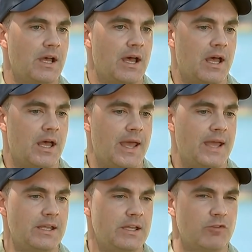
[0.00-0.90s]
uh,
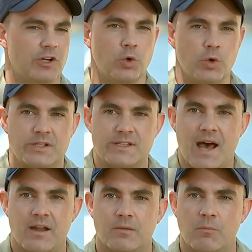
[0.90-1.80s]
any recorded
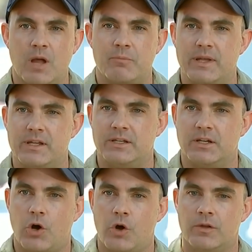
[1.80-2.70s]
data that might be
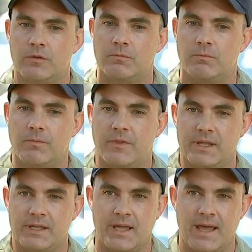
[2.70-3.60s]
on
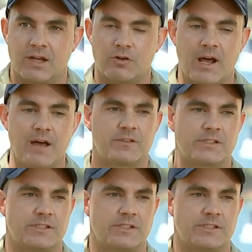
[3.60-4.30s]
the aircraft.